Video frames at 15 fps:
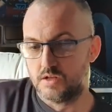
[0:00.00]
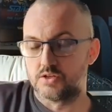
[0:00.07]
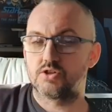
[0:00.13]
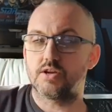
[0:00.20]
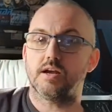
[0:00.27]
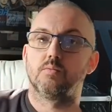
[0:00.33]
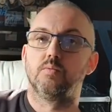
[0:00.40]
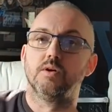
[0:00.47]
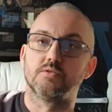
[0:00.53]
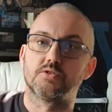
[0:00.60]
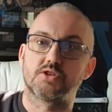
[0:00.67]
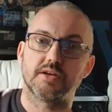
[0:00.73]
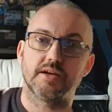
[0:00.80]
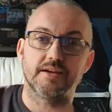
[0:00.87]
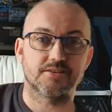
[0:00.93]
Jack
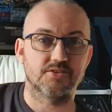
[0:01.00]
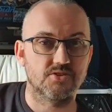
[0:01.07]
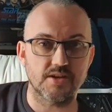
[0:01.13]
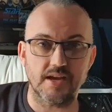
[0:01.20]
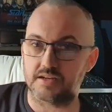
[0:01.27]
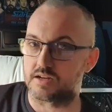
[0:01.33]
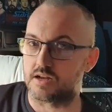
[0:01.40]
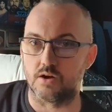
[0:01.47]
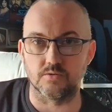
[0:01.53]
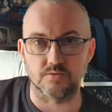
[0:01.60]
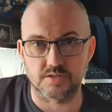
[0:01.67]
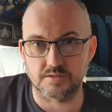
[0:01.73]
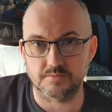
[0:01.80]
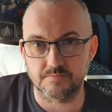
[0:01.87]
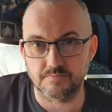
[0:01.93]
Wilshere, Jack
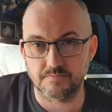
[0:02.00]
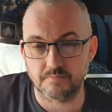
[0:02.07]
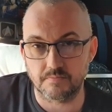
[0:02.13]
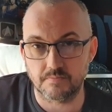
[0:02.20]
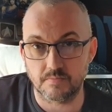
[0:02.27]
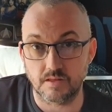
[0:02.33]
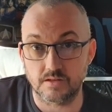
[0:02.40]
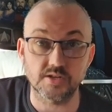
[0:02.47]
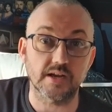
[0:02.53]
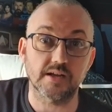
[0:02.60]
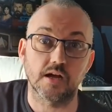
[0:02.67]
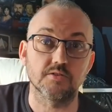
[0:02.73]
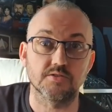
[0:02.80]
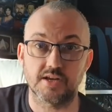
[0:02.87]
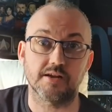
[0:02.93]
goes. Jack
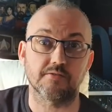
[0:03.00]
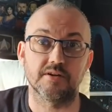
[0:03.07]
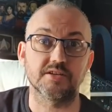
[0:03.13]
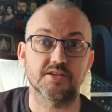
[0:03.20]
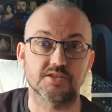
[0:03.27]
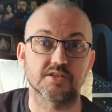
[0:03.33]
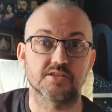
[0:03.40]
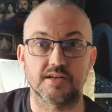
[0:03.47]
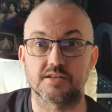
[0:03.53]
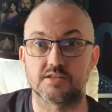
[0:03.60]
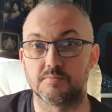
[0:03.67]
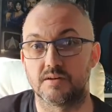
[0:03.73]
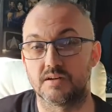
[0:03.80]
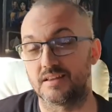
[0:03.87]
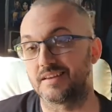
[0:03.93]
goes, Jack reaches a
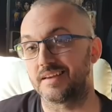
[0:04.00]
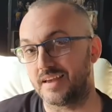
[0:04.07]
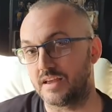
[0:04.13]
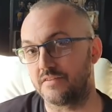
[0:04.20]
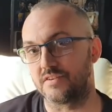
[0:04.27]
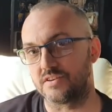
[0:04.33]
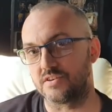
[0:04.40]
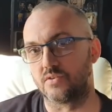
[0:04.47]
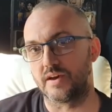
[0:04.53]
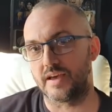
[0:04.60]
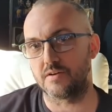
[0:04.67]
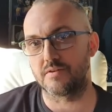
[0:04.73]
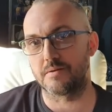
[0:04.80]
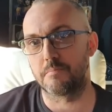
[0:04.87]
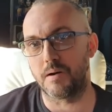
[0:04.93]
settlement. I think even you're
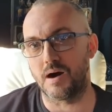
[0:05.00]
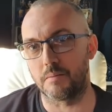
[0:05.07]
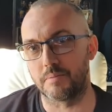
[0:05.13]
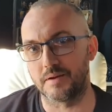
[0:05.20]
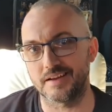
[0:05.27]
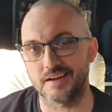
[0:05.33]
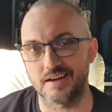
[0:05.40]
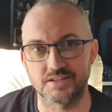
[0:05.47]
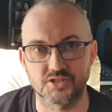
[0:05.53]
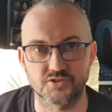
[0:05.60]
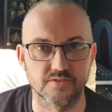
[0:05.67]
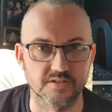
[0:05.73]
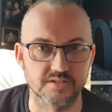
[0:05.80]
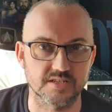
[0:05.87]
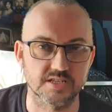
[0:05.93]
hearing public
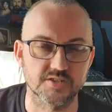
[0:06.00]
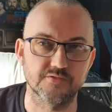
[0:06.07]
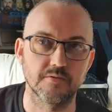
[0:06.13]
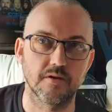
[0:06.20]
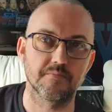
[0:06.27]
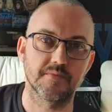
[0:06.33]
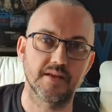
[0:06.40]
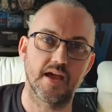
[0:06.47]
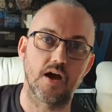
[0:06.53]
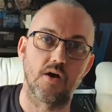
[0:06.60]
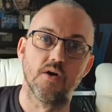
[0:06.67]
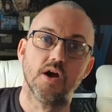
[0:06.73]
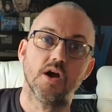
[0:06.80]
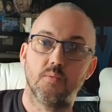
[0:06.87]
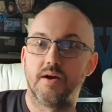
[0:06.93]
utterances from him now
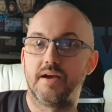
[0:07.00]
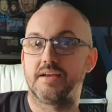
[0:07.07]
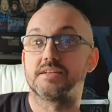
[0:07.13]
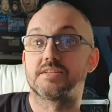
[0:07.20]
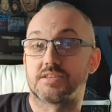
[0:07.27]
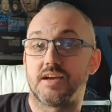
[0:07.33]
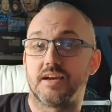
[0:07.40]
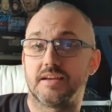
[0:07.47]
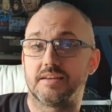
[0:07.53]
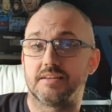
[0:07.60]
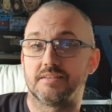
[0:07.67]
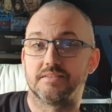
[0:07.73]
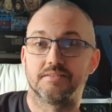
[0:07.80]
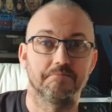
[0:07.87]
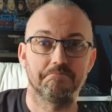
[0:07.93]
where he's saying
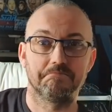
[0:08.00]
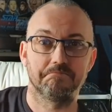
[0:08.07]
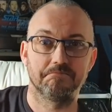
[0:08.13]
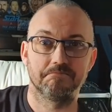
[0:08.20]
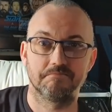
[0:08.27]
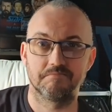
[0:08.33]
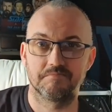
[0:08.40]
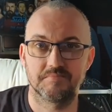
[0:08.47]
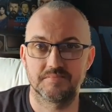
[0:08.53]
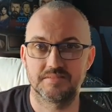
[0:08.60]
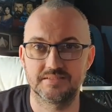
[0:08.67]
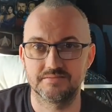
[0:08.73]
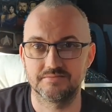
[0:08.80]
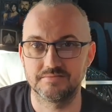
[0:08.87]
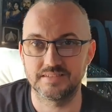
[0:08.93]

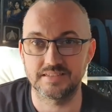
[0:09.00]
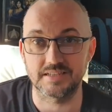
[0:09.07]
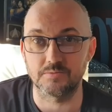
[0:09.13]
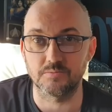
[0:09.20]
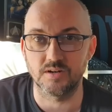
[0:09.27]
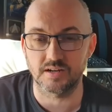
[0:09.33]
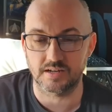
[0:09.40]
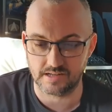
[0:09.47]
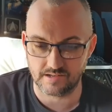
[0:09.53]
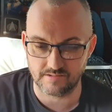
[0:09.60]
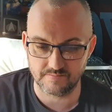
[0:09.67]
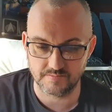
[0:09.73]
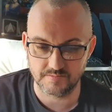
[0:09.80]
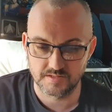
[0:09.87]
it didn't work out.